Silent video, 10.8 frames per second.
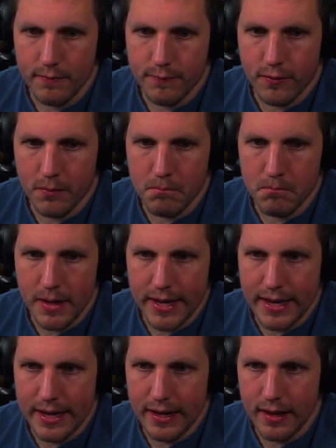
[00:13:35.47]
For
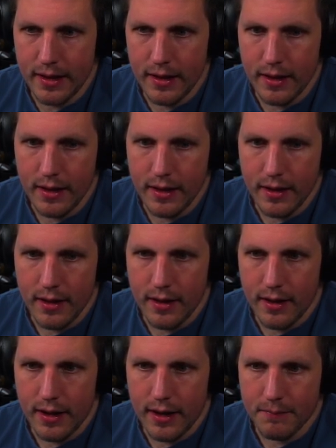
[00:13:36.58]
me,
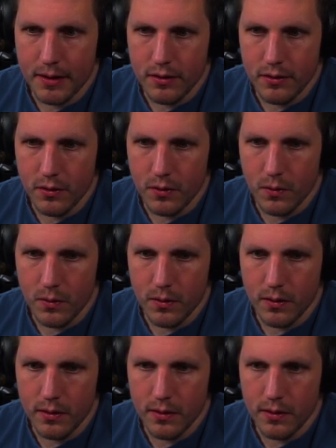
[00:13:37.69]
I'm gonna do,
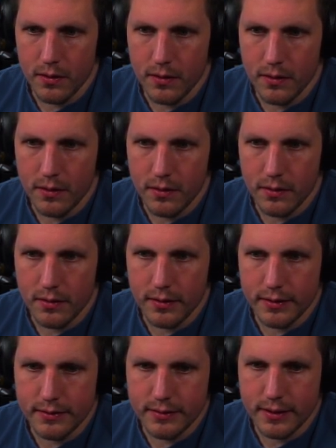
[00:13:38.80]

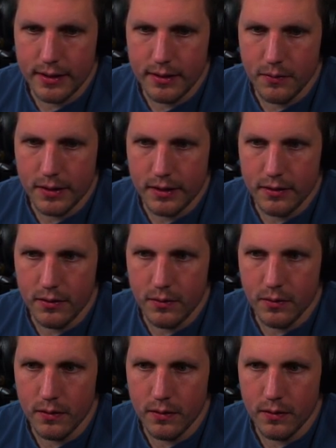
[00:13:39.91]
let's see, we could do